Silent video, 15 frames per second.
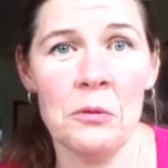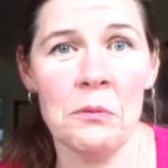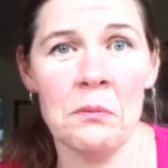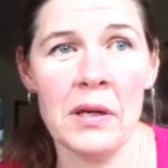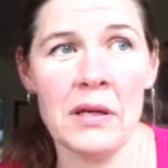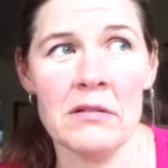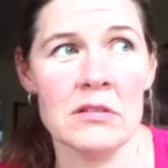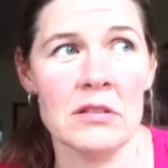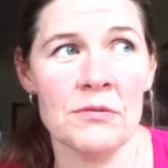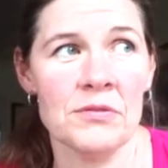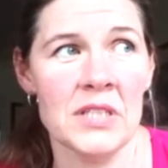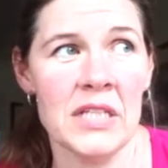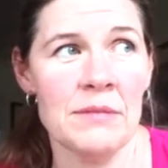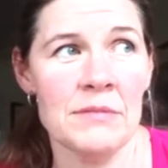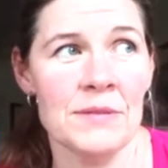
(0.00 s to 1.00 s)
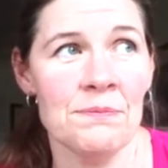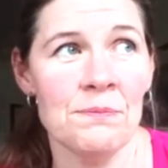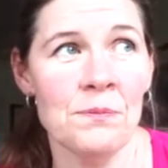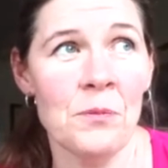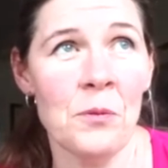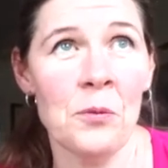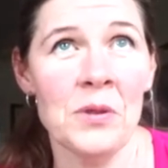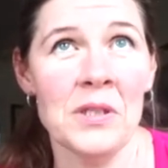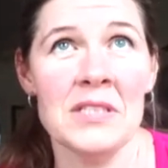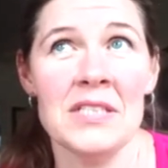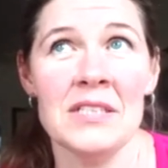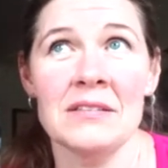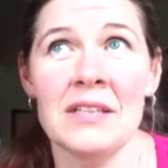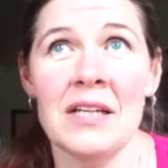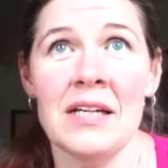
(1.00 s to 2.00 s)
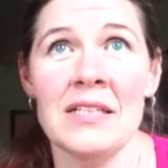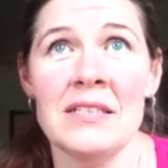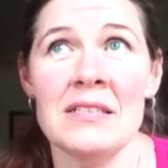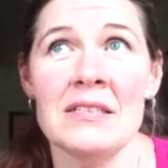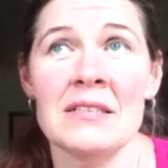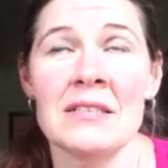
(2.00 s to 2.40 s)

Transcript: Microsoft Teams morning till night.